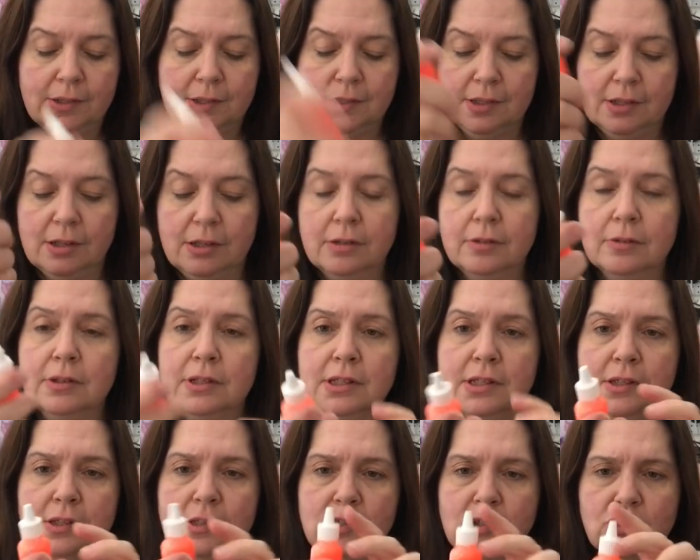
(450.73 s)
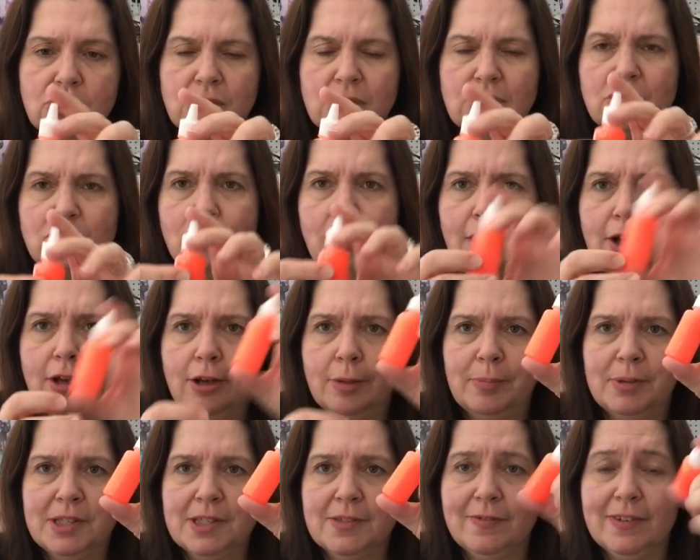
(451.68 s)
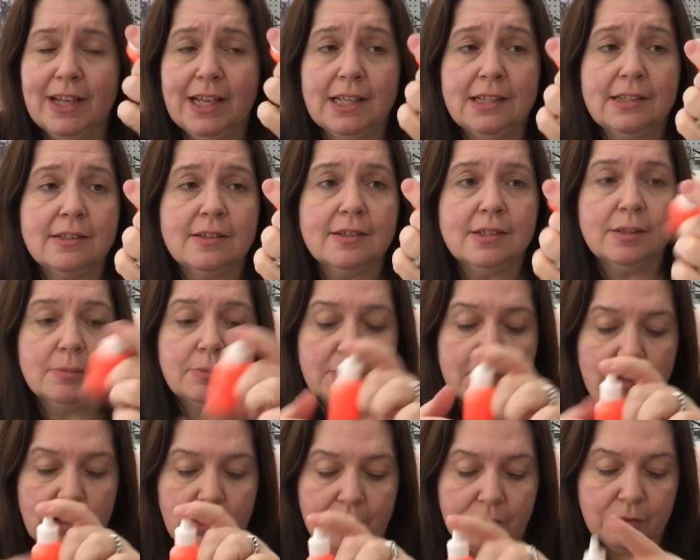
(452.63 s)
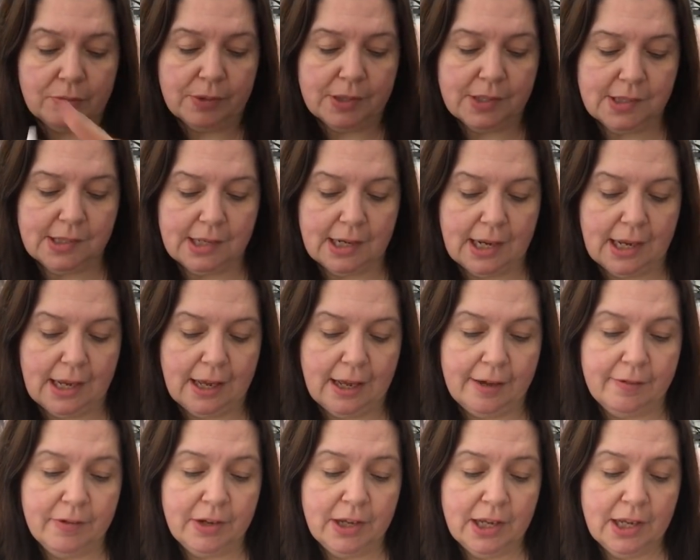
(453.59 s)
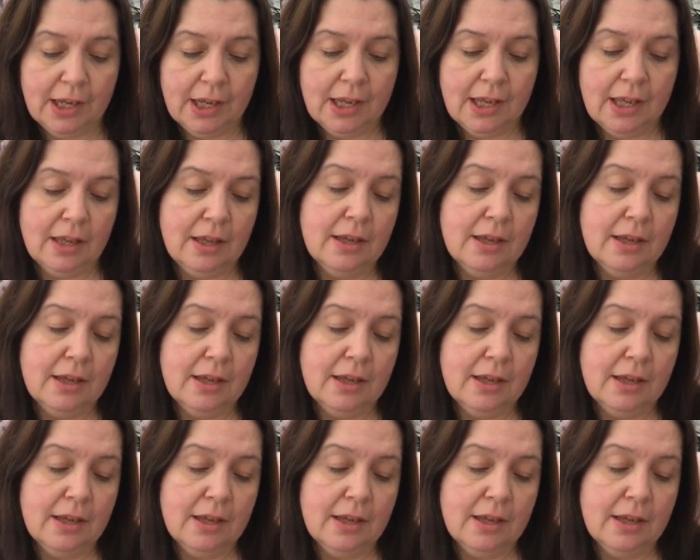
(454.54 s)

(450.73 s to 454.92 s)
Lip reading: so these shouldn't dry up as fast as some of the other ones that I have.